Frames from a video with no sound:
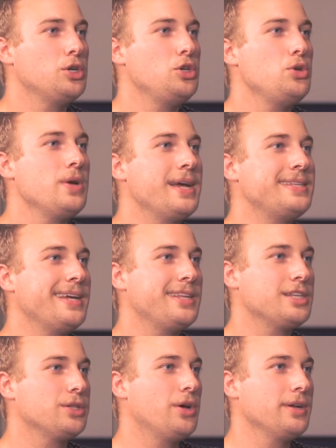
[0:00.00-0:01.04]
you guys had
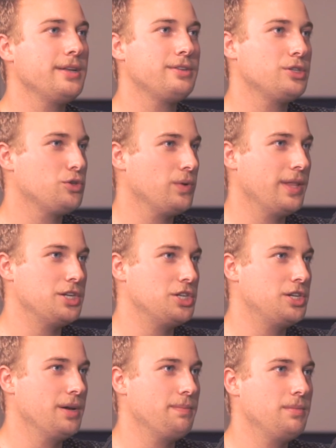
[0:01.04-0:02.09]
this long distance
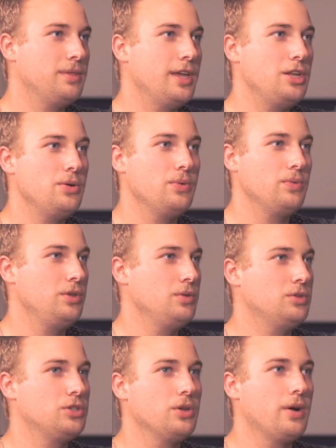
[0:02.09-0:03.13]
relationship. Then you
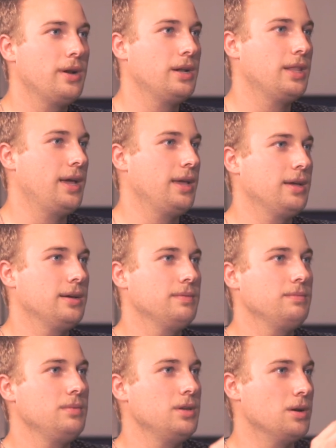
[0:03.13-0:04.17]
started like,
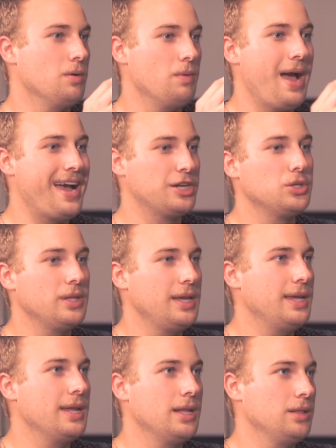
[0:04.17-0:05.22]
actually
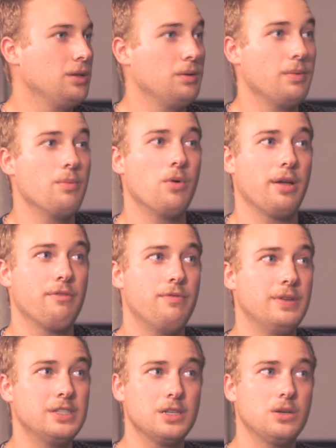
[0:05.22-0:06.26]
getting a little bit more like
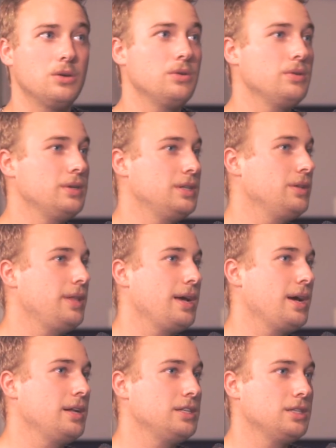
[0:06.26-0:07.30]
physical and all
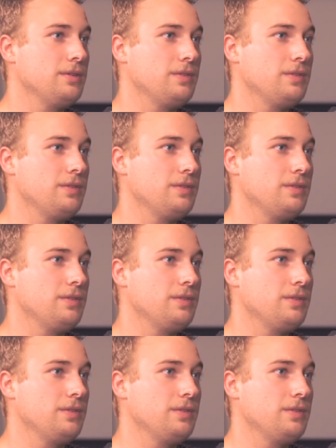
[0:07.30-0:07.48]
that kind of stuff,